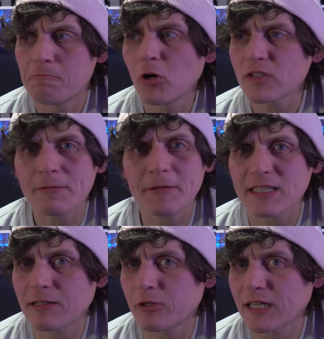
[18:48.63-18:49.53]
Mostly
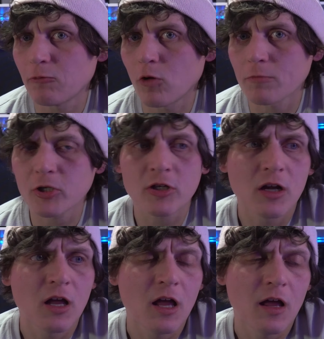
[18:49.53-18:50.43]
because I want to get warmer.
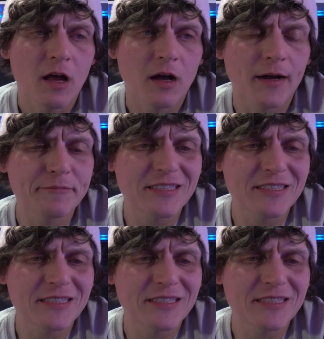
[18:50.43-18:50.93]
I'm